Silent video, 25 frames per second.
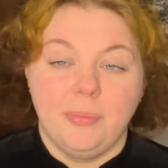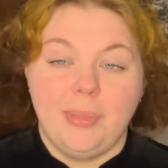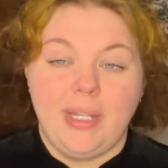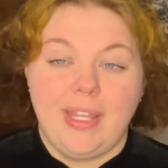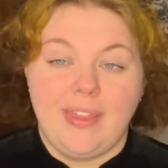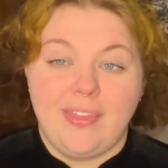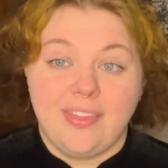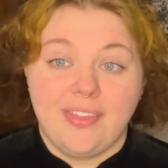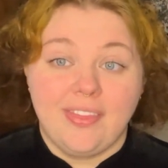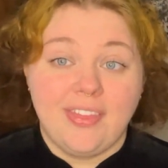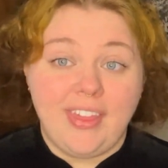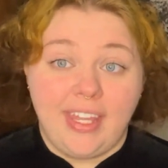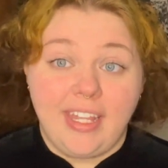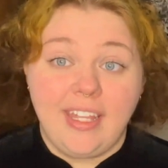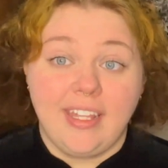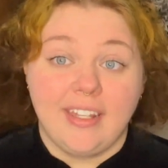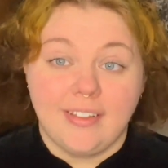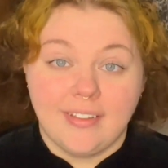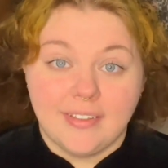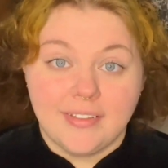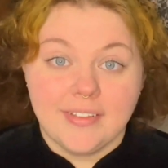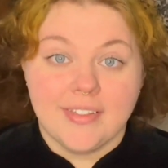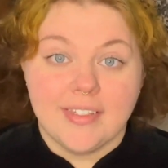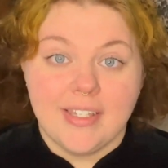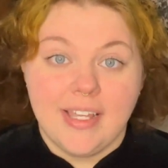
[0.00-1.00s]

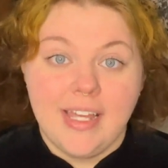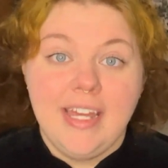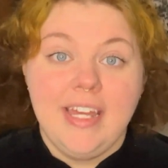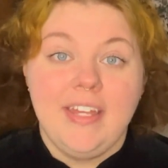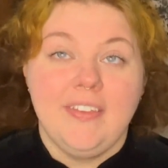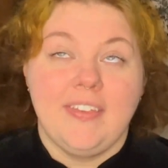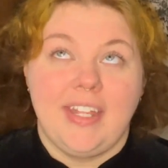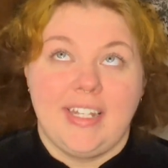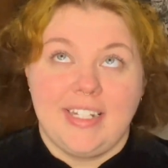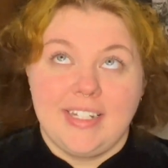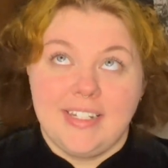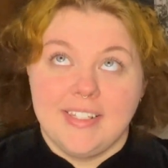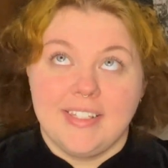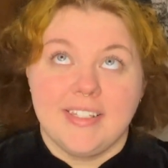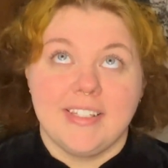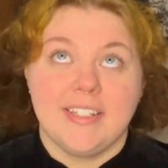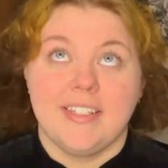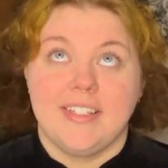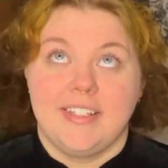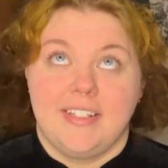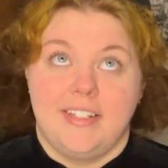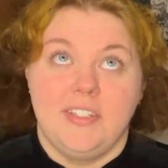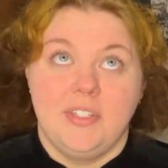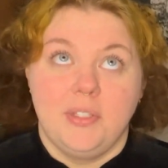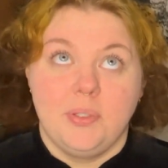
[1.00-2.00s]
things that
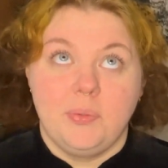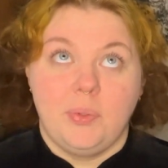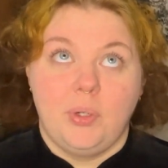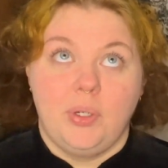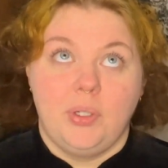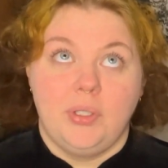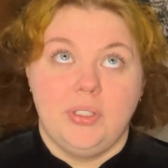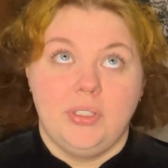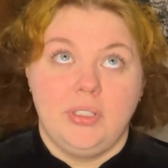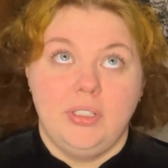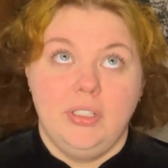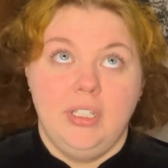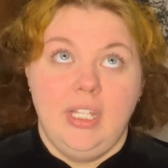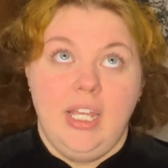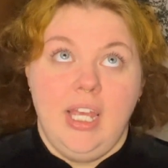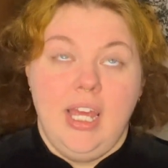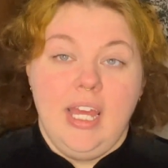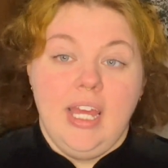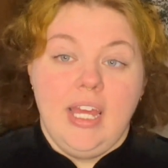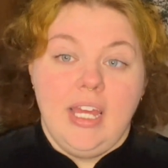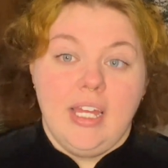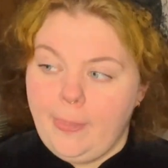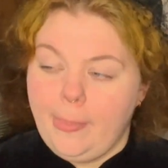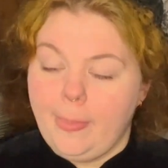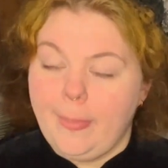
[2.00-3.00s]
exist in the world.
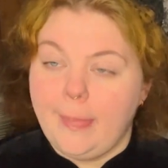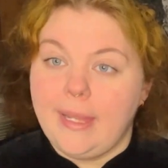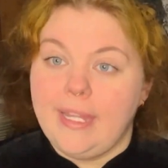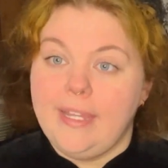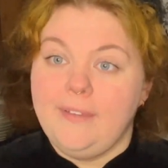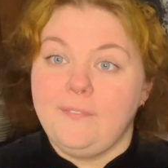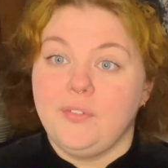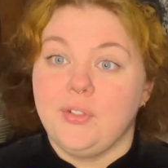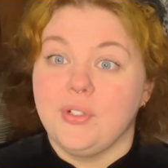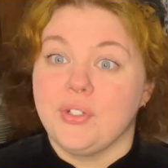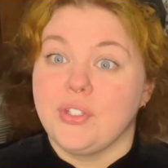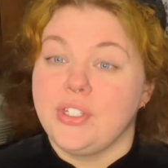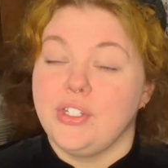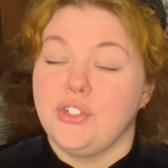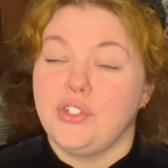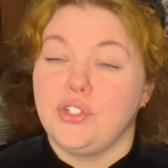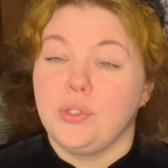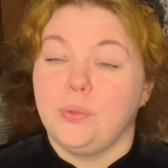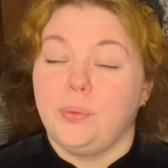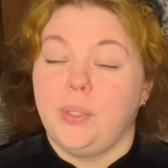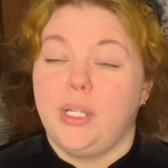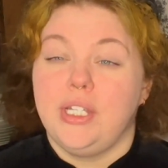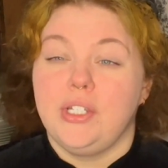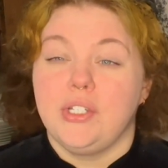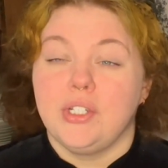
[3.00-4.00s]
If your
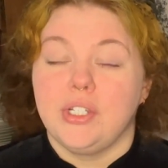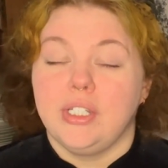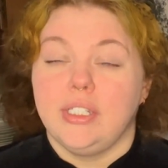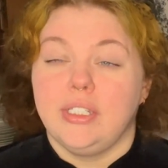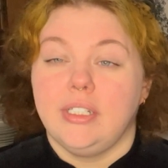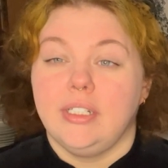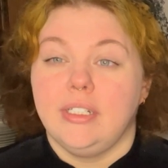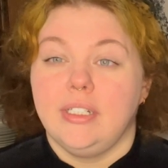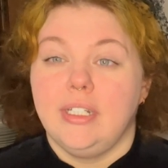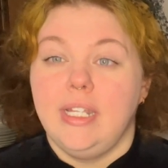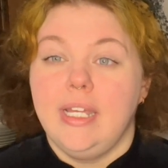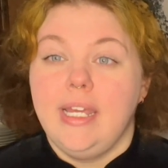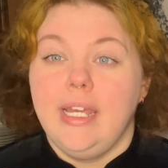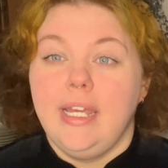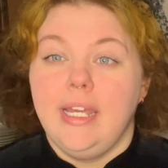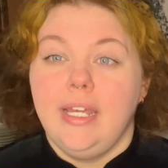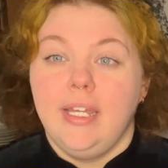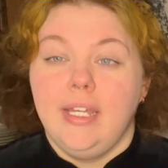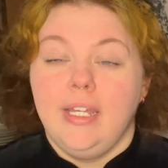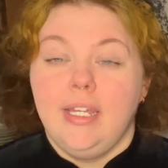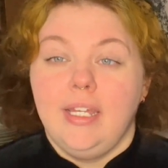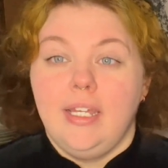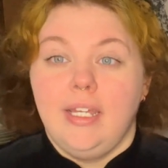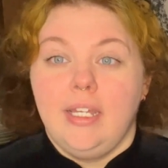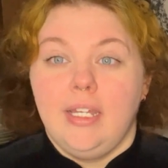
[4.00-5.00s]
situation
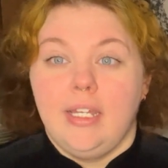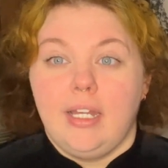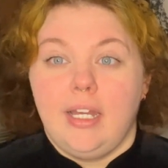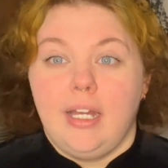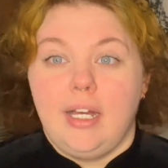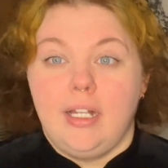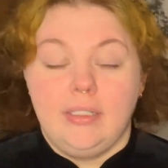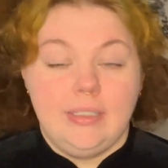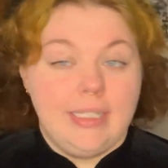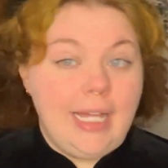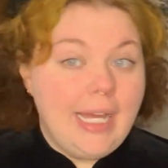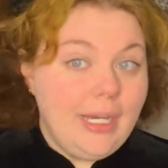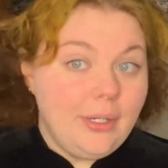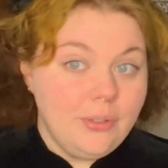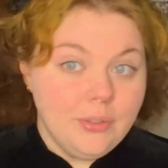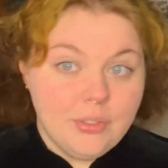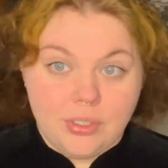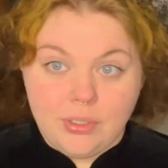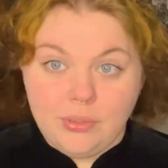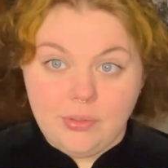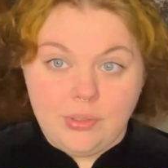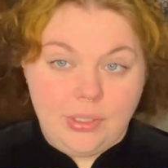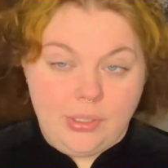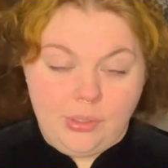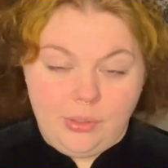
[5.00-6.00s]
allows
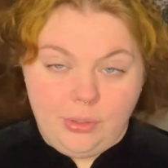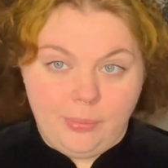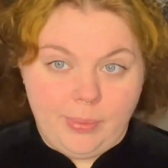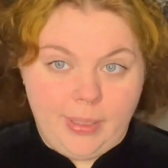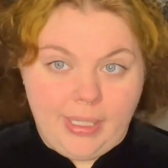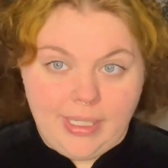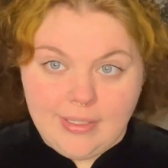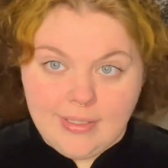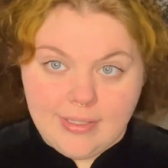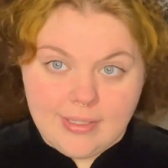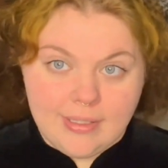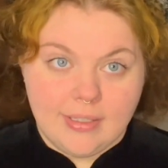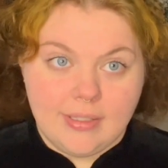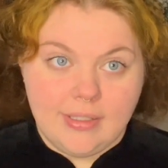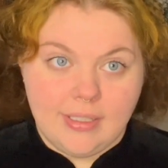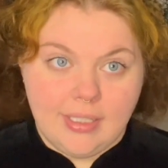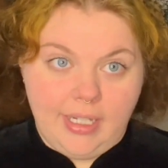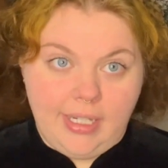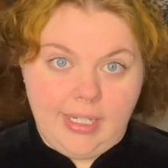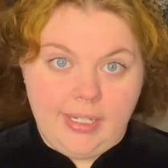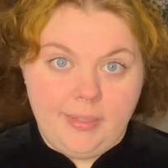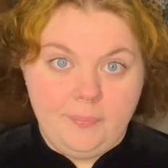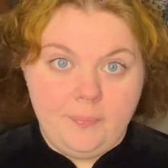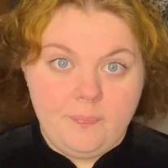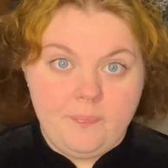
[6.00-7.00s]
you to,
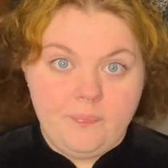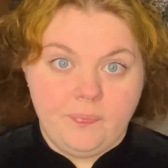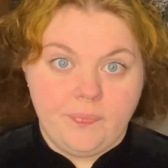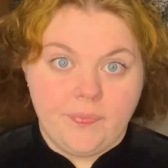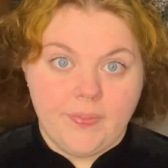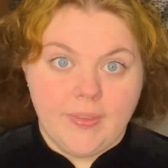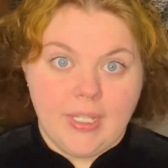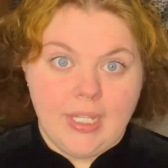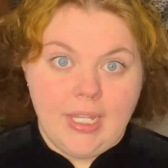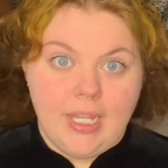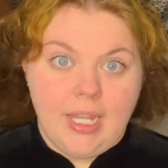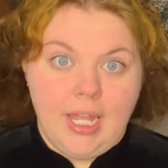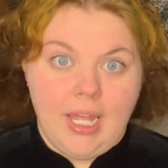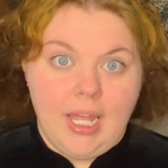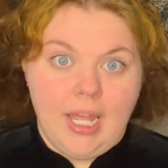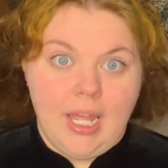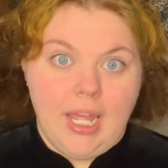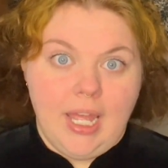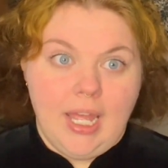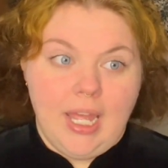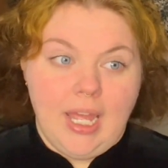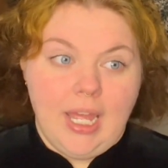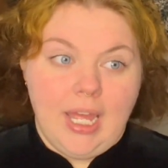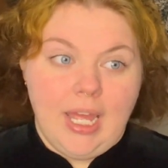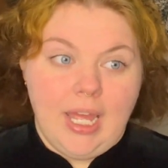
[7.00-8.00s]
basically,
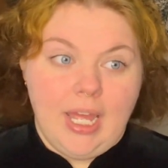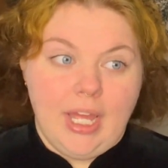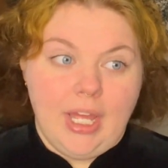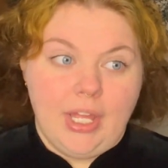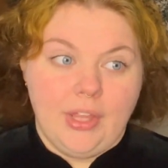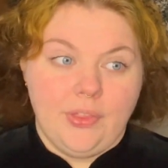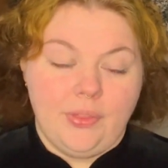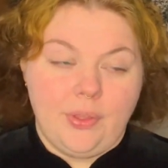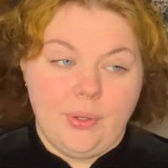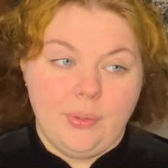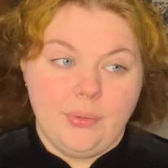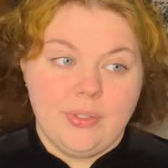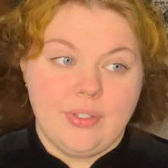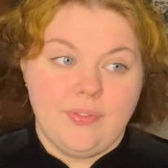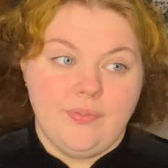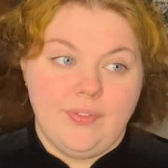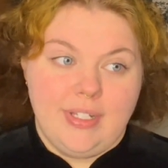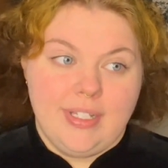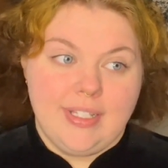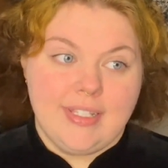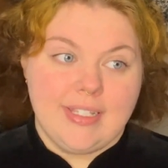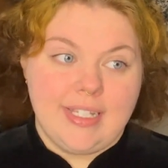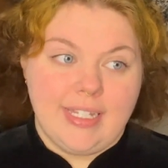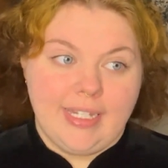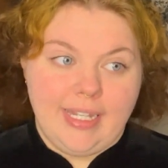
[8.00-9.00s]
those of
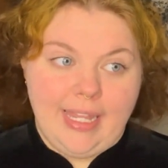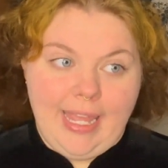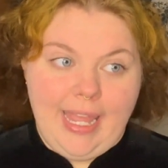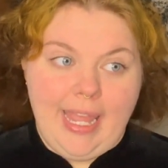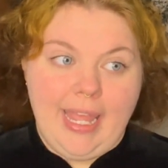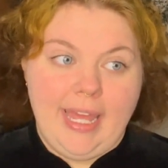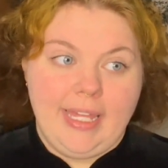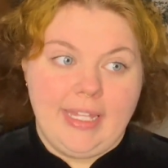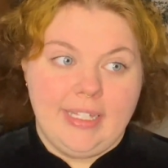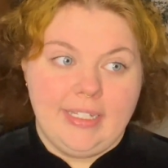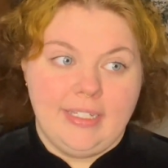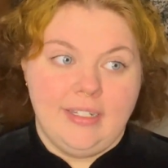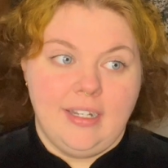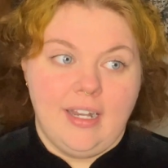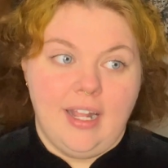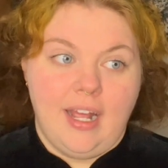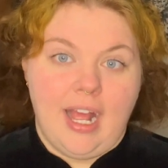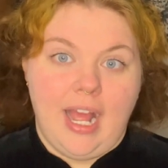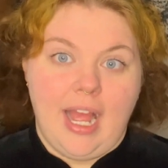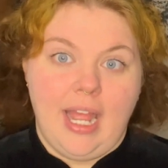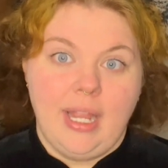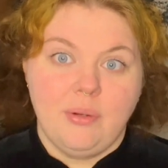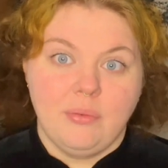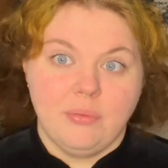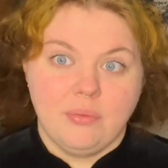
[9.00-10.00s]
us that can,
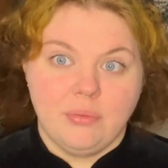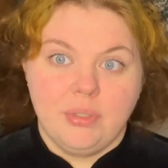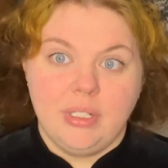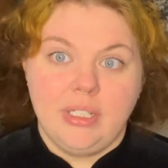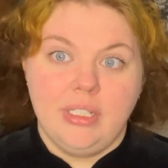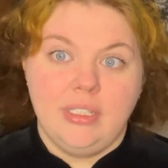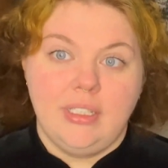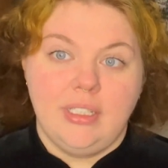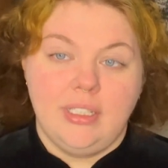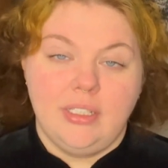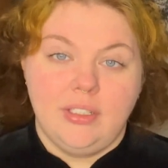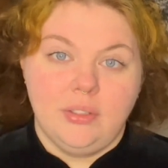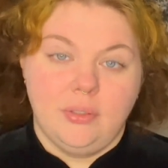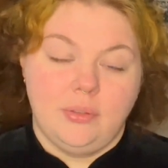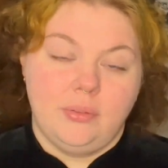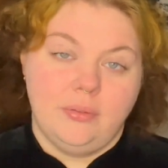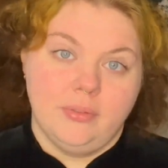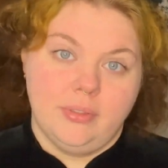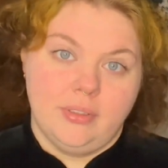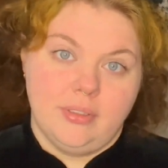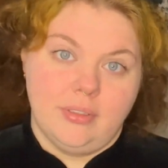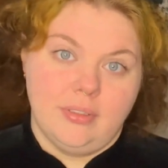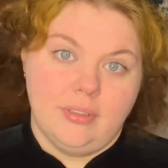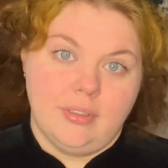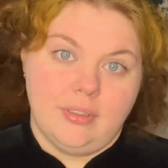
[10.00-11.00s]
I really don't
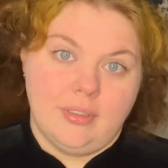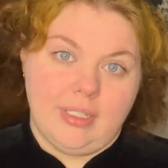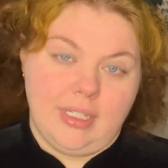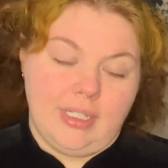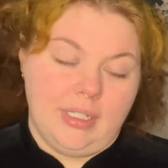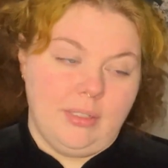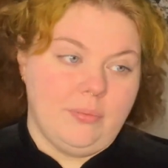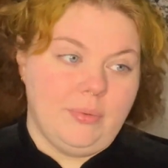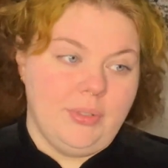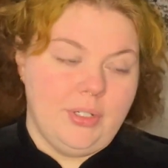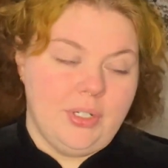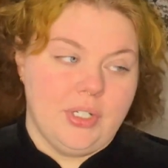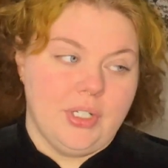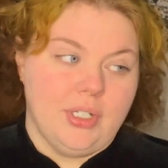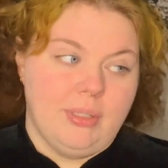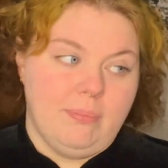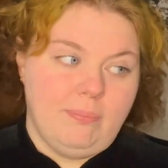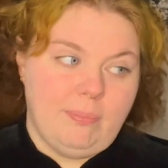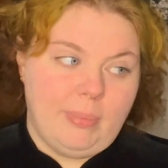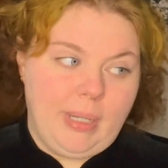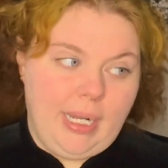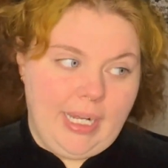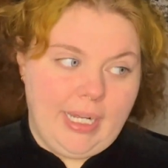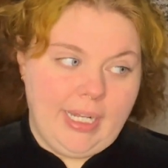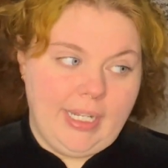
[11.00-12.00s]
think we should
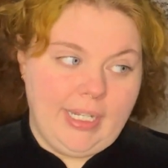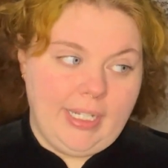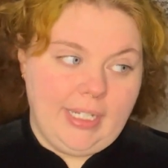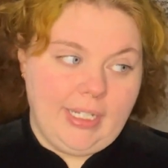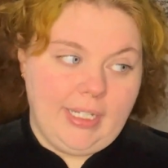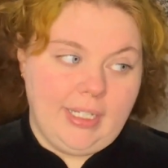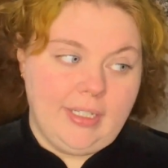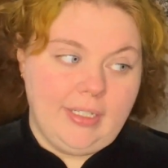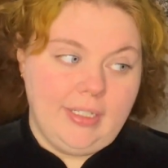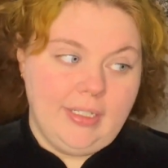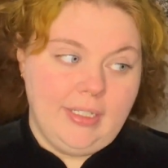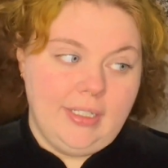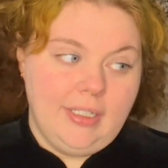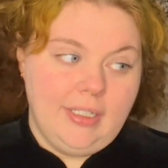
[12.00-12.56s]
buy